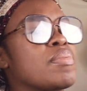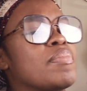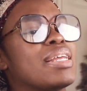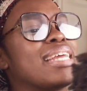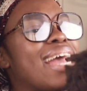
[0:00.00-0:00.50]

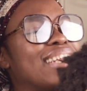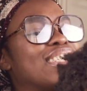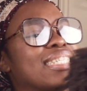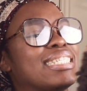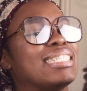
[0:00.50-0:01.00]
but it kind of
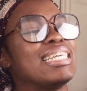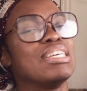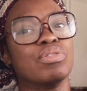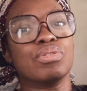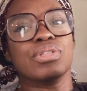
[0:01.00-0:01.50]
just
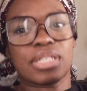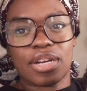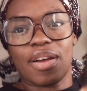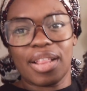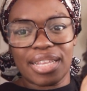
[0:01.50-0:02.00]
seals it
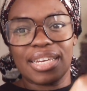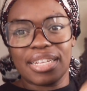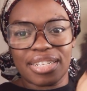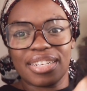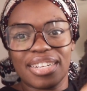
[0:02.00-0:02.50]
all
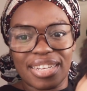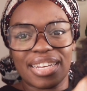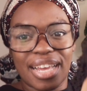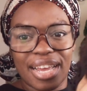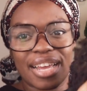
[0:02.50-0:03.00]
in,
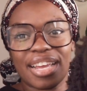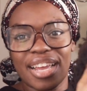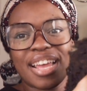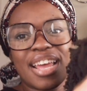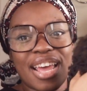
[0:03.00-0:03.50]

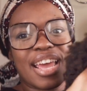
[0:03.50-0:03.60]
okay?